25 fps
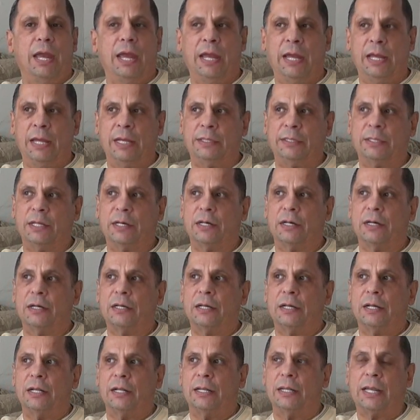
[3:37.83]
and the
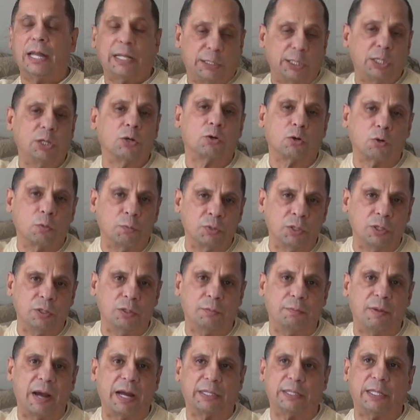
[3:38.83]
Latino
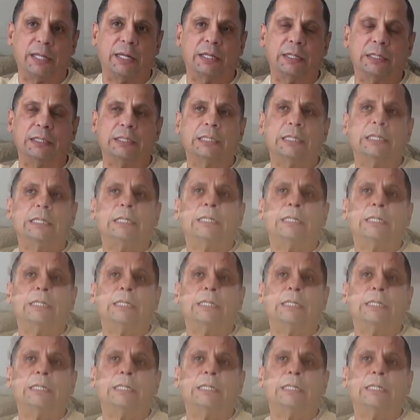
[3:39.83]
community back then.